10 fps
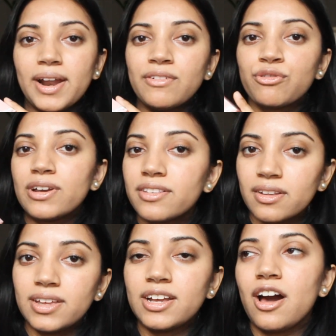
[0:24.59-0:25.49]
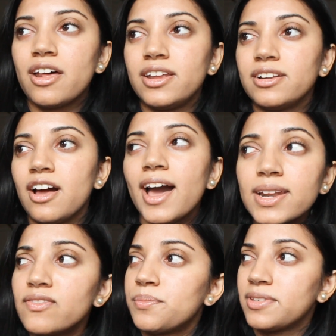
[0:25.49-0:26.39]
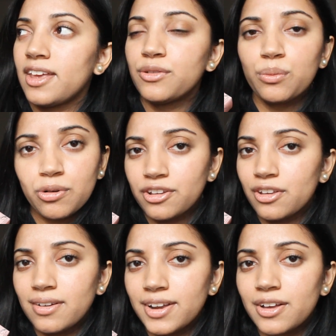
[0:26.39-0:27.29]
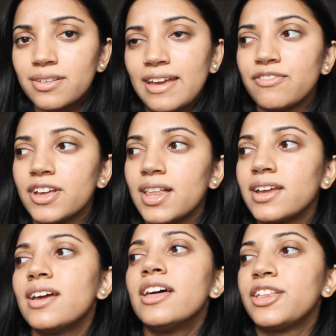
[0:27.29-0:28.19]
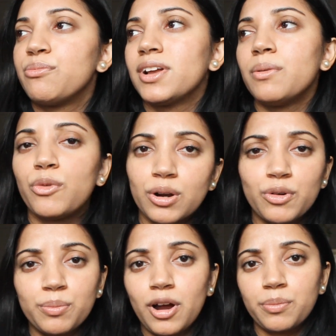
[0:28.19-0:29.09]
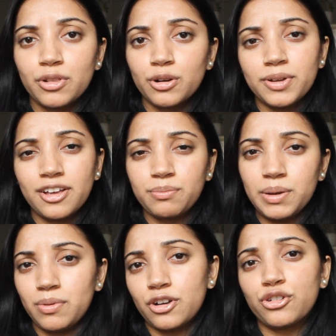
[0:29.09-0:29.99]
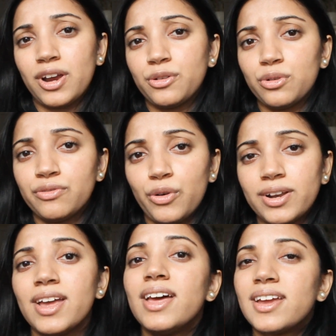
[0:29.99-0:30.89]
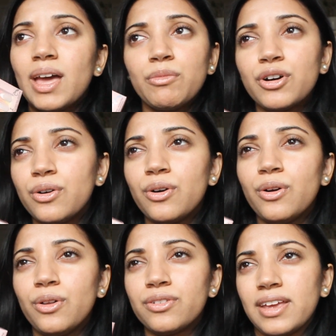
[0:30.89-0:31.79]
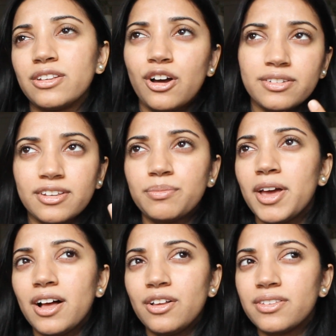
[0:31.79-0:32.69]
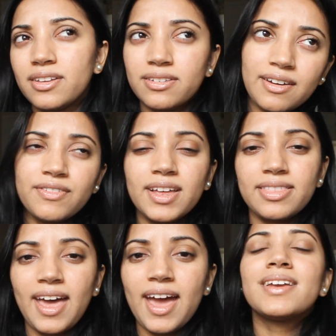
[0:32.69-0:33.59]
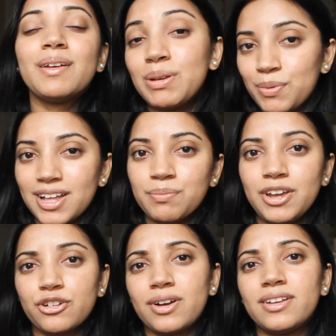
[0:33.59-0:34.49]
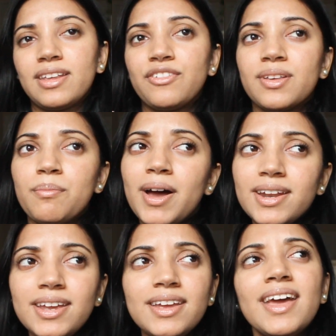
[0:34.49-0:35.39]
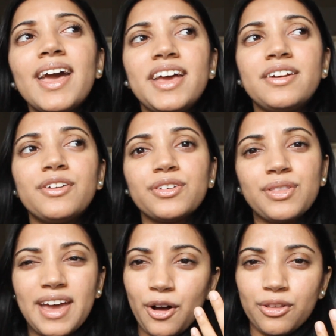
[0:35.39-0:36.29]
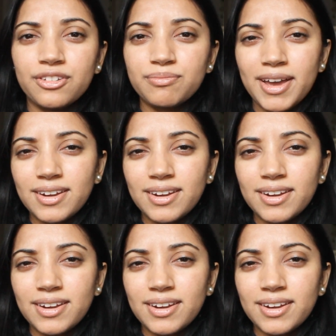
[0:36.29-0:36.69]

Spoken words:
I've recently gotten kind of obsessed with press-on nails. I feel like they've become more and more popular because people are trying to avoid chemicals like toxic smells and stuff like that. And people like me are trying to save some money and also the health of my